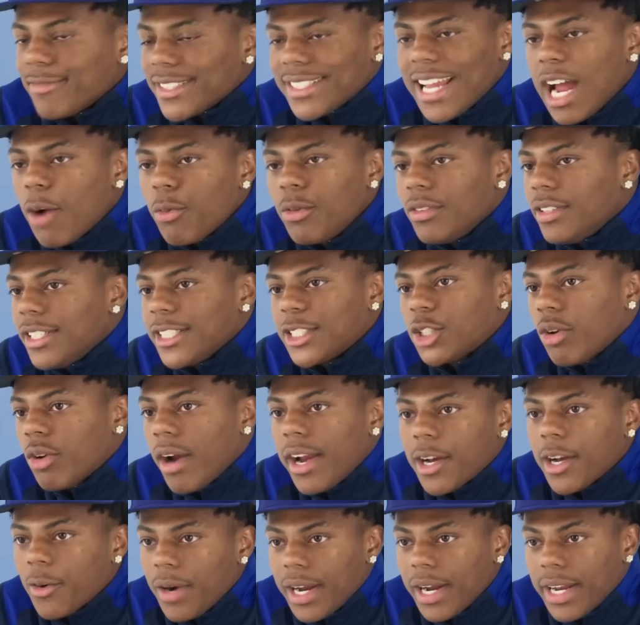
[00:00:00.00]
There's not really a
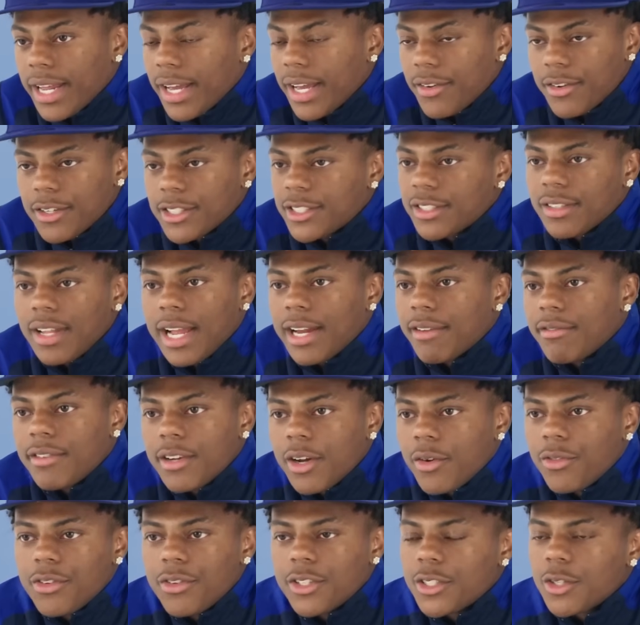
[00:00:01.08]
striker right now. There's like,
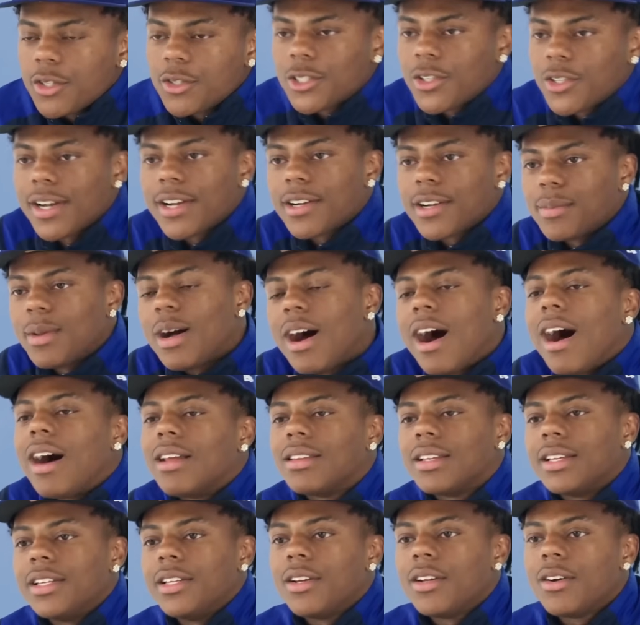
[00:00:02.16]
no, there's no striker but
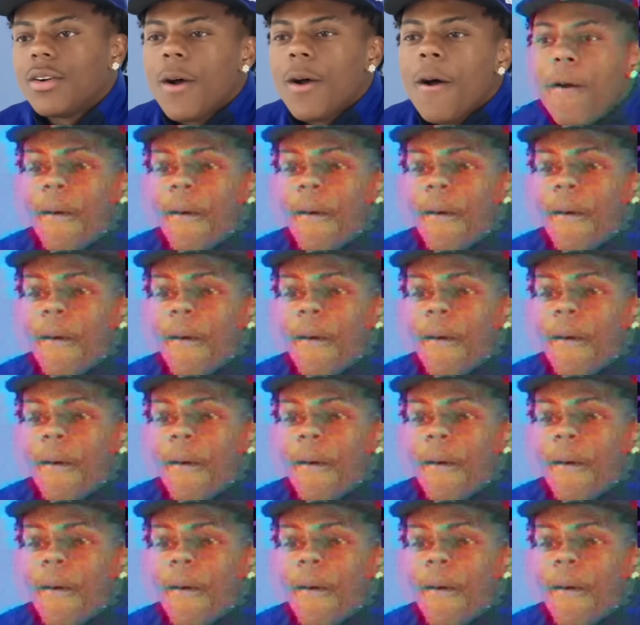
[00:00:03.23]
Haaland, you know?